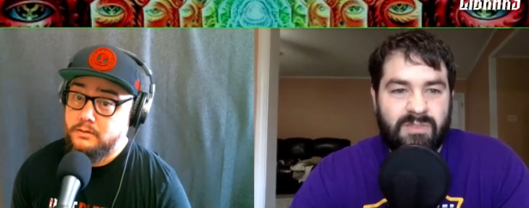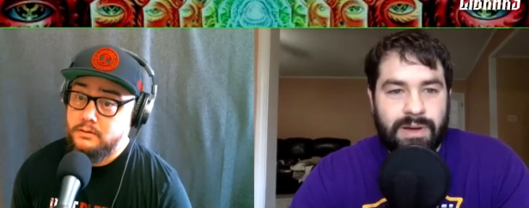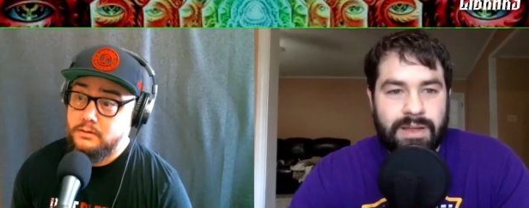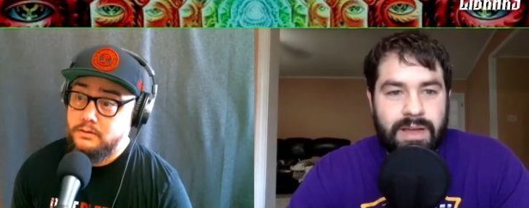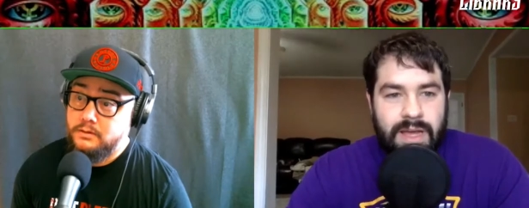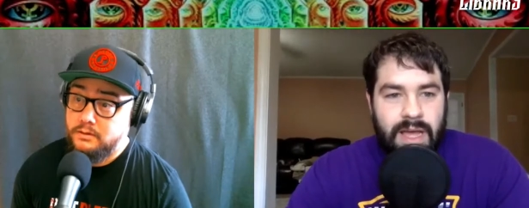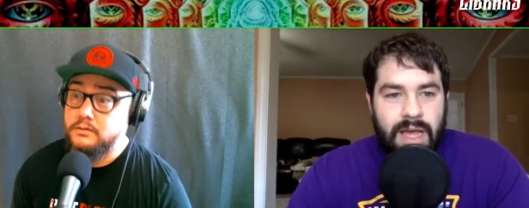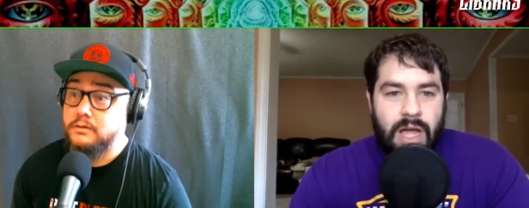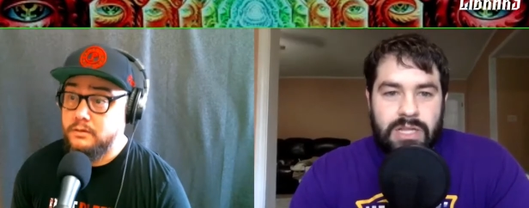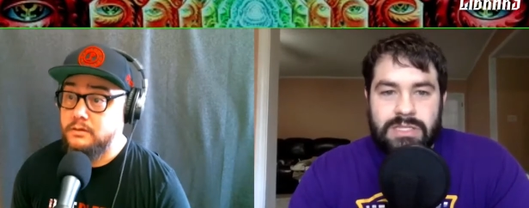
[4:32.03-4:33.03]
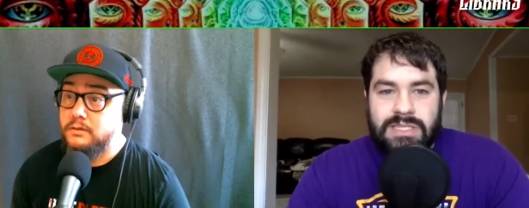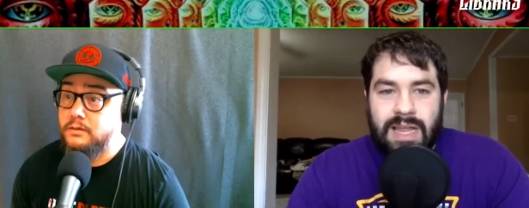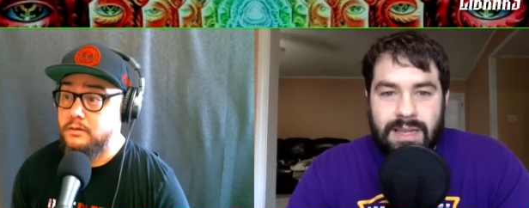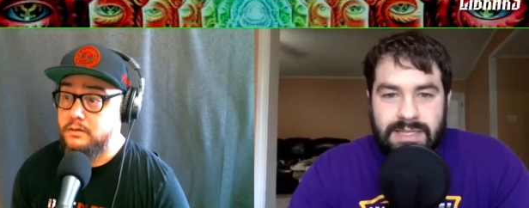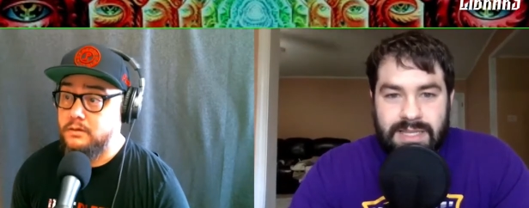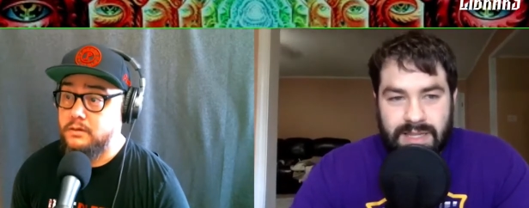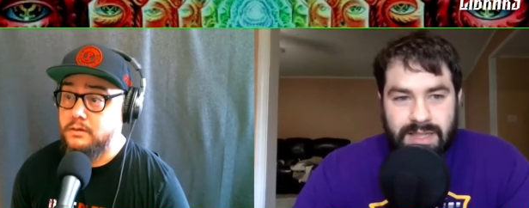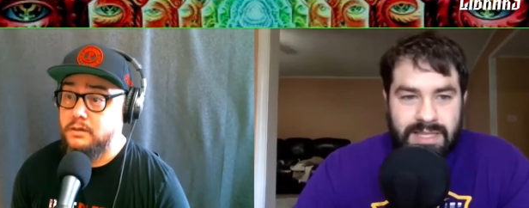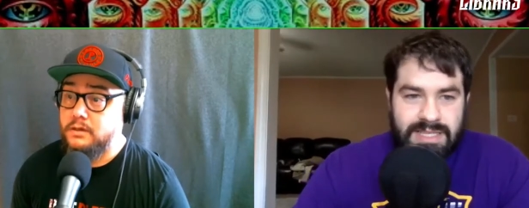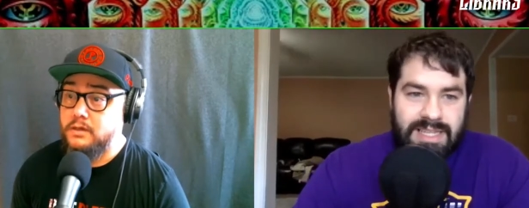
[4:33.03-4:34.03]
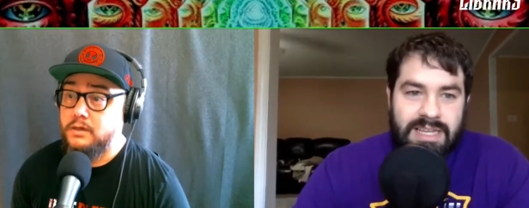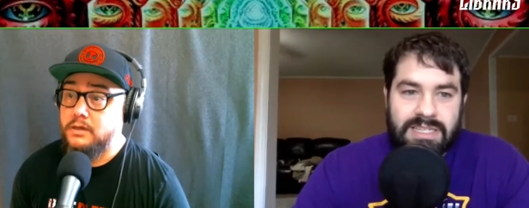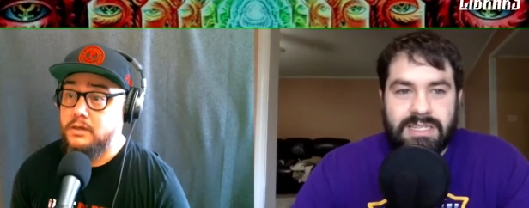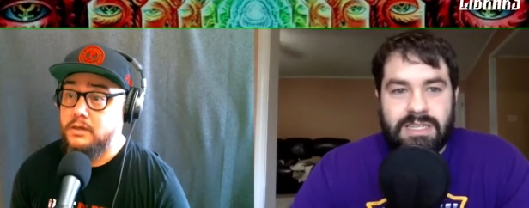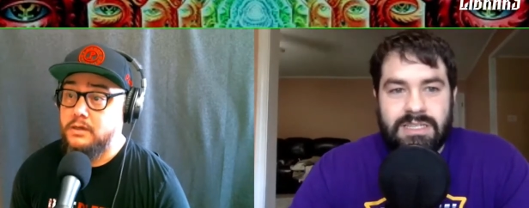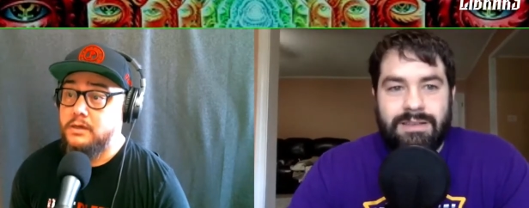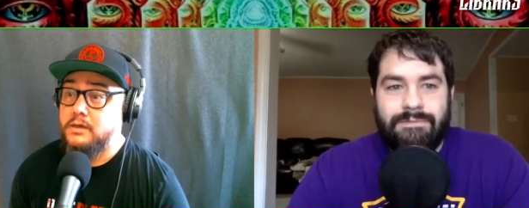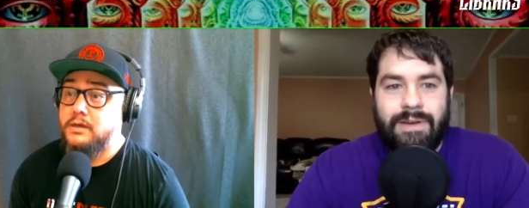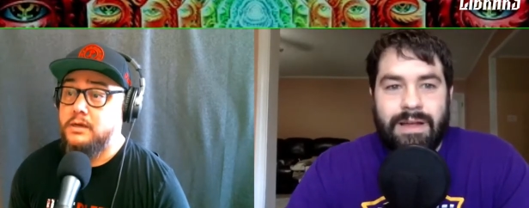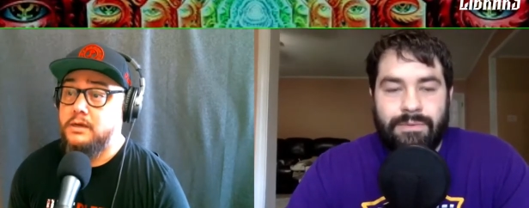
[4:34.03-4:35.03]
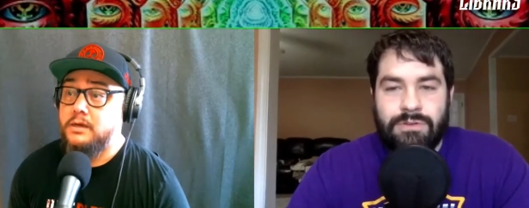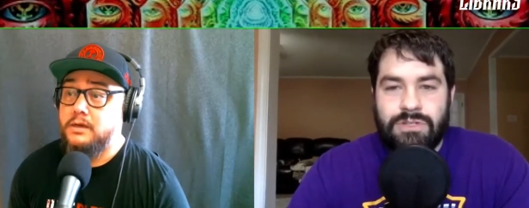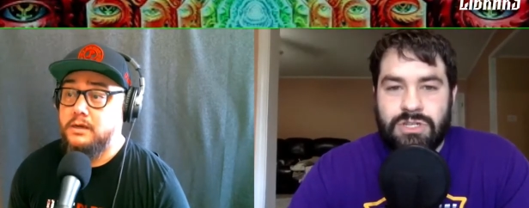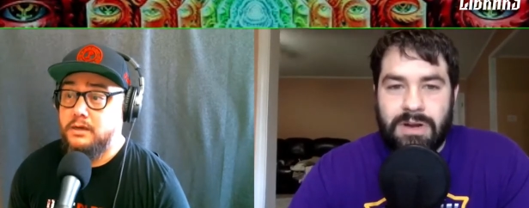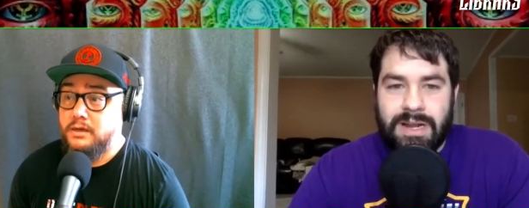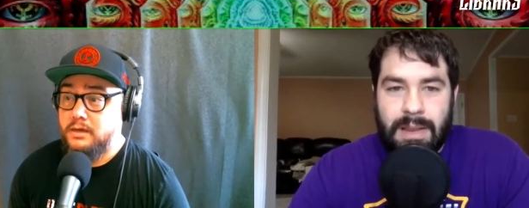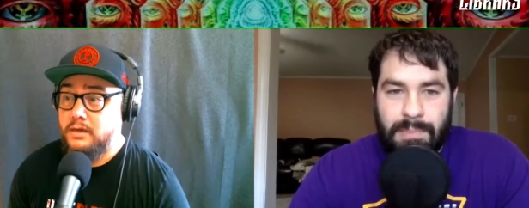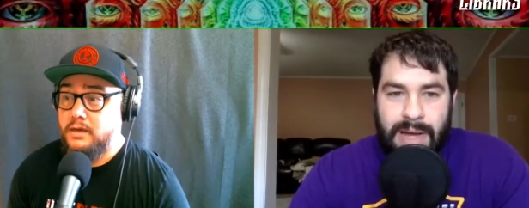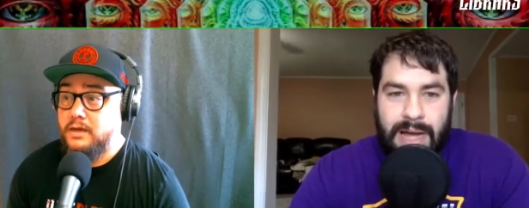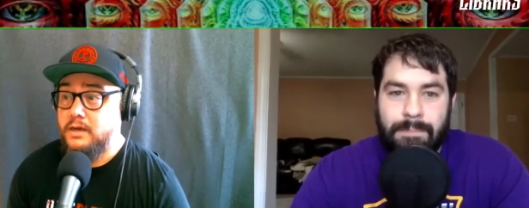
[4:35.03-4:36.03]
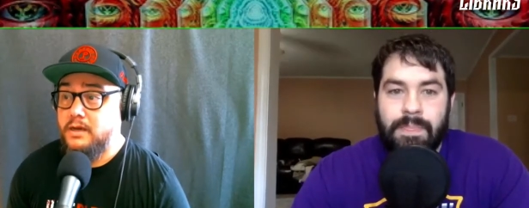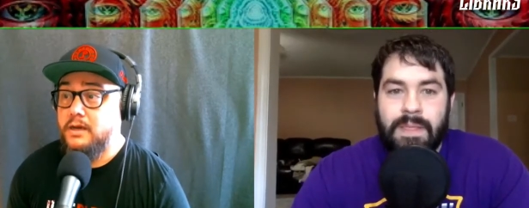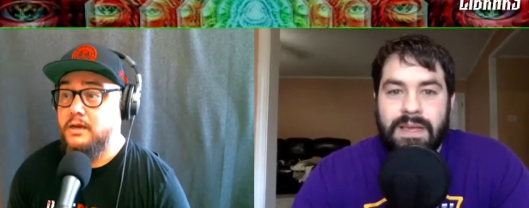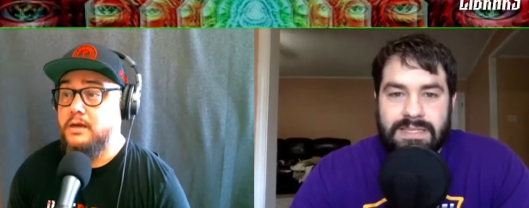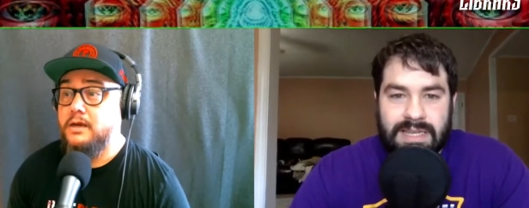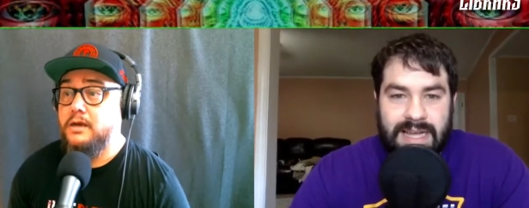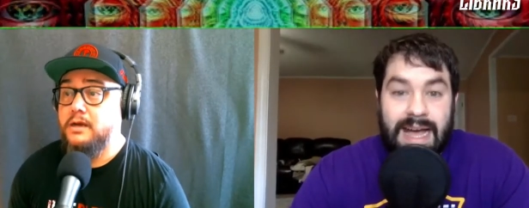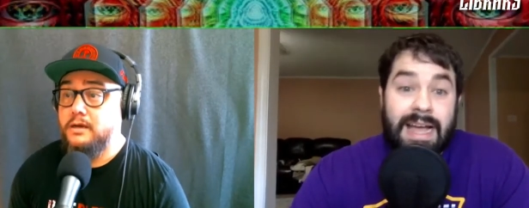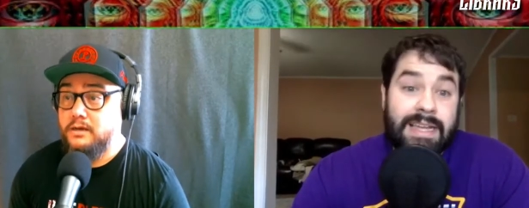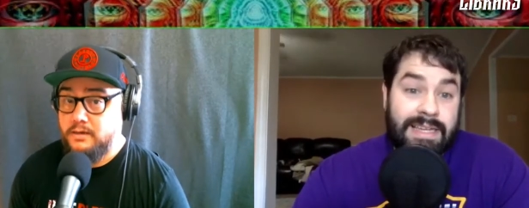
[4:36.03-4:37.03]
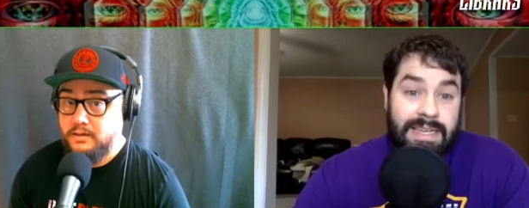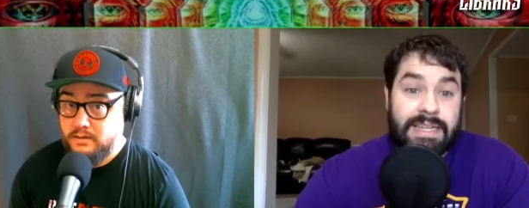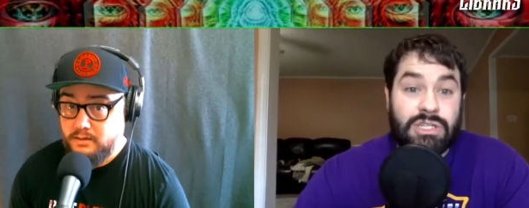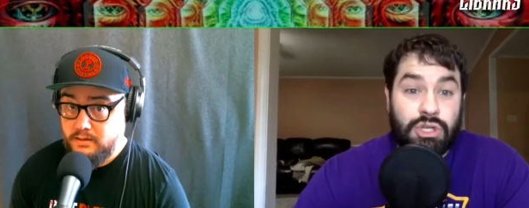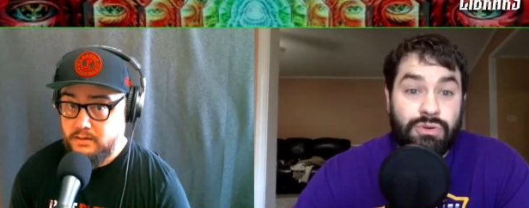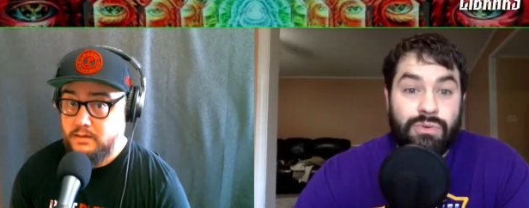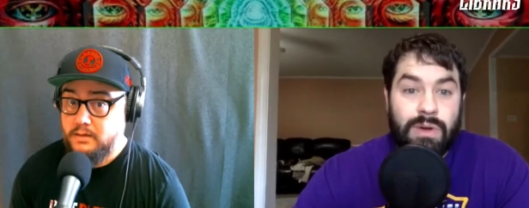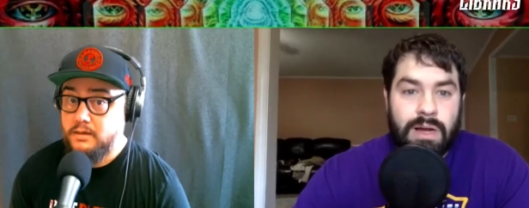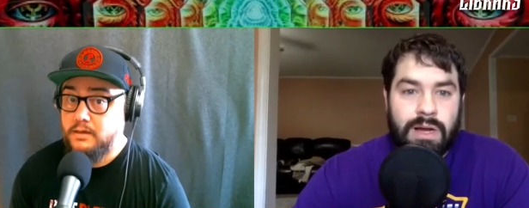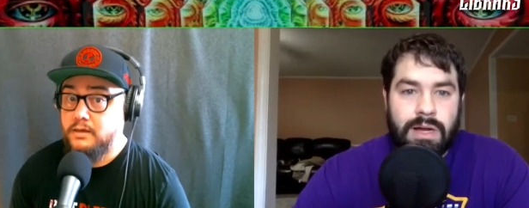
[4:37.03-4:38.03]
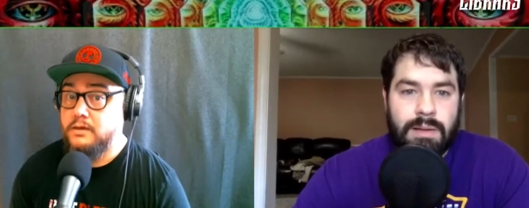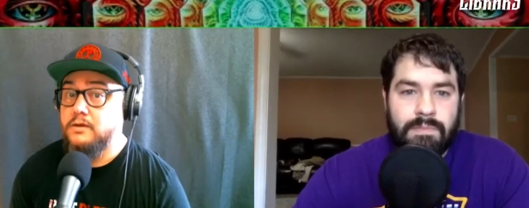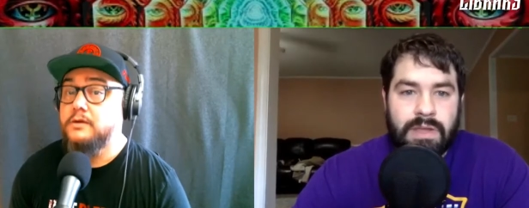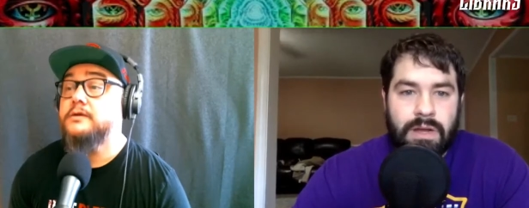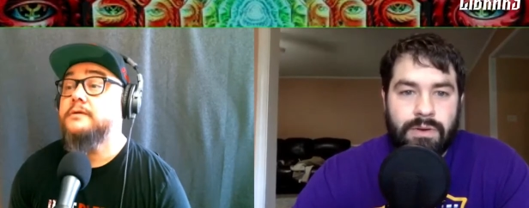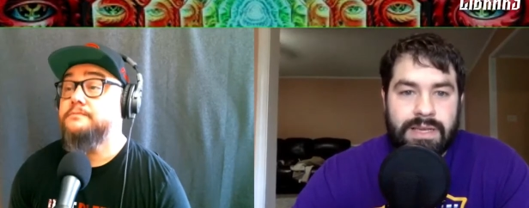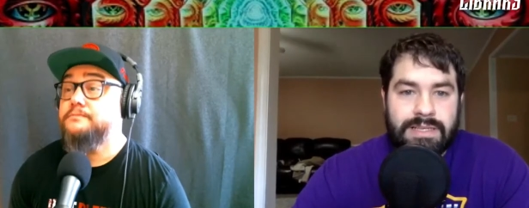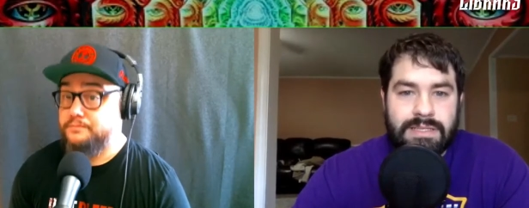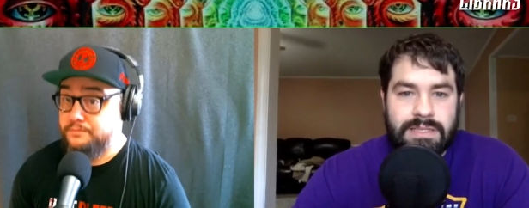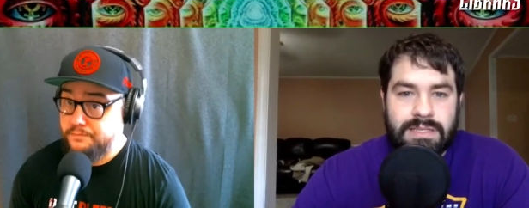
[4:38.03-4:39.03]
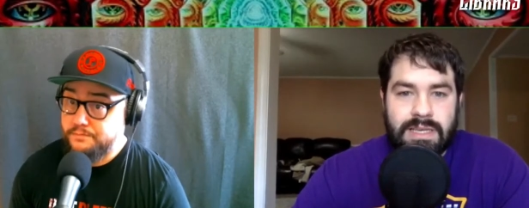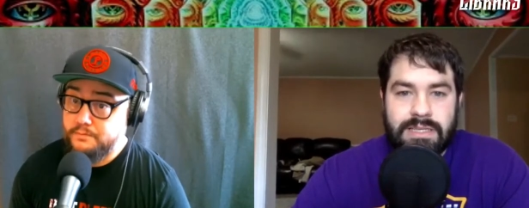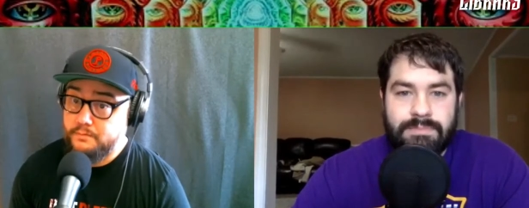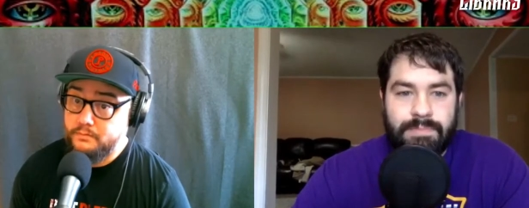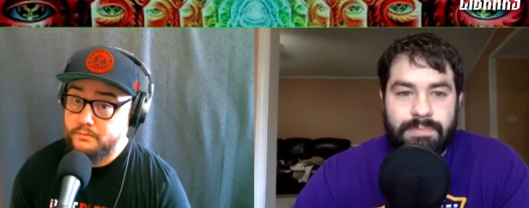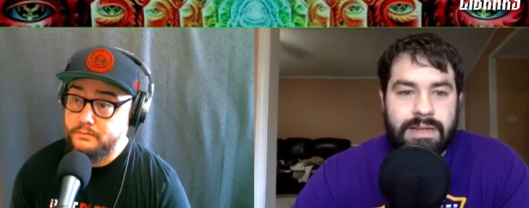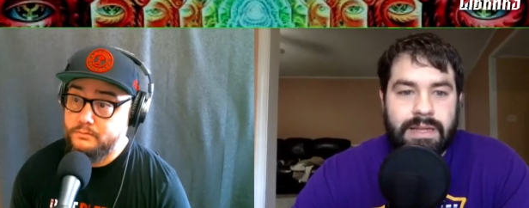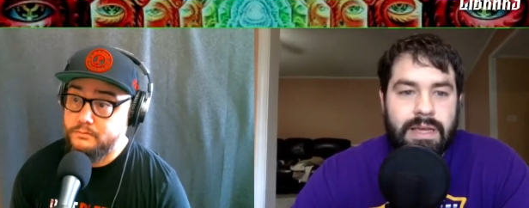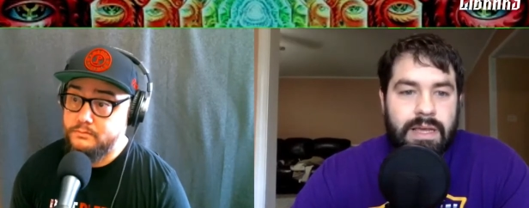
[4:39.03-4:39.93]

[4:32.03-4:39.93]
Speaker 1: but stylistically, this is actually a decent fight. Rozenstruik got popped. Sakai can hit too. Um, you know, he's he's been